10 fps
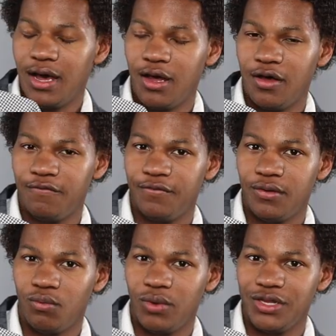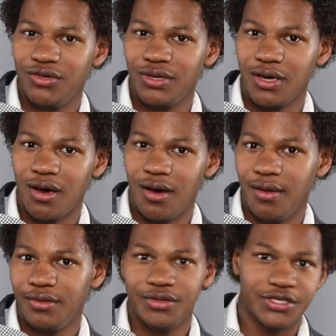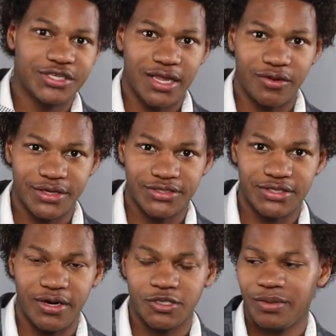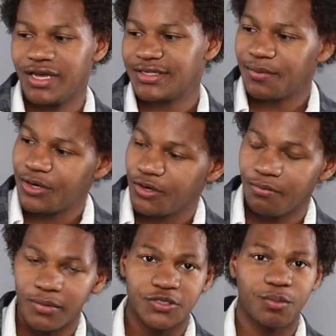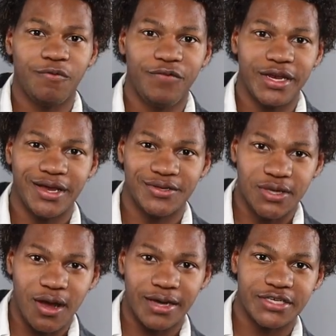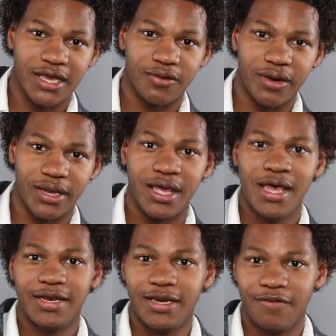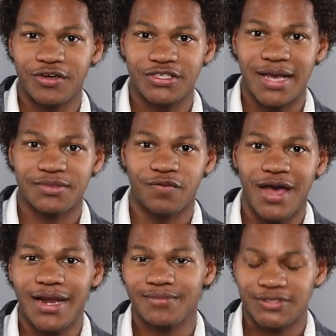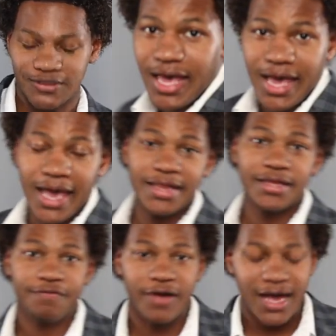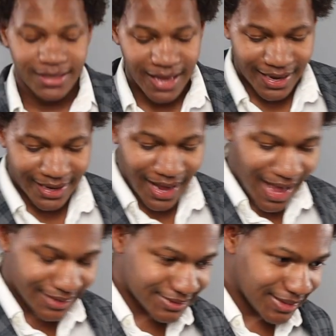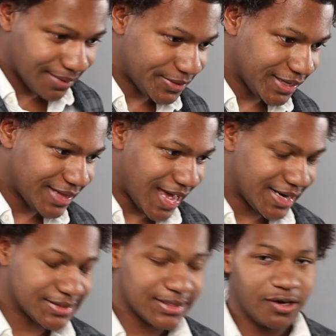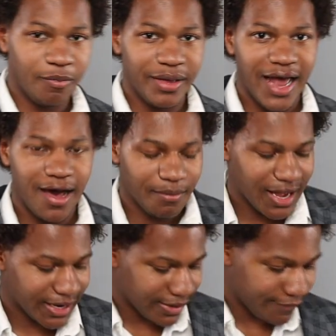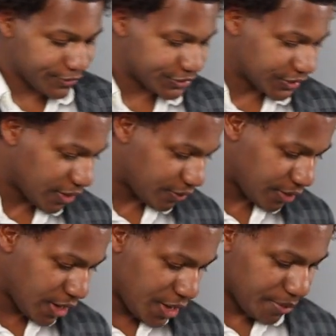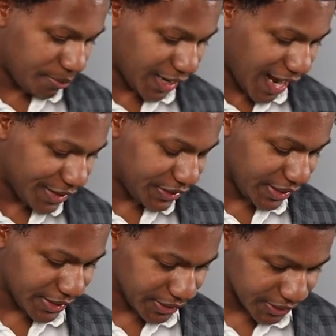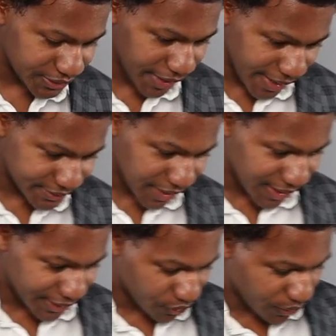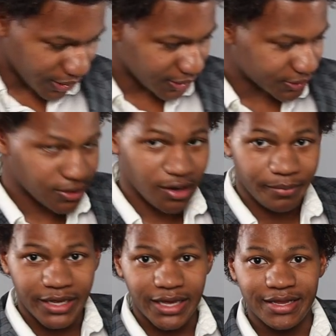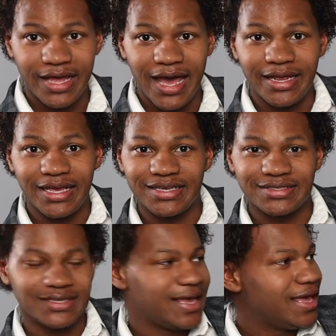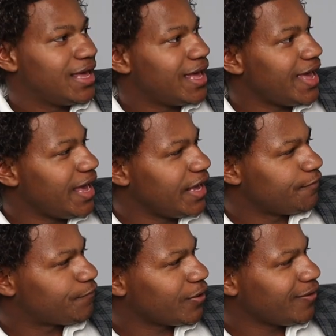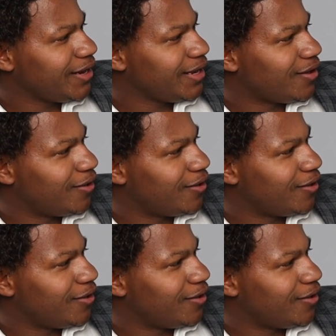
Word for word: of what you can call the tailoring series, because I'm going multiple videos on tailoring different types of items. And then finally, I got something that is a little bit out of my comfort zone, but I think it looks nice. I like the way it looks on me, and that is a furry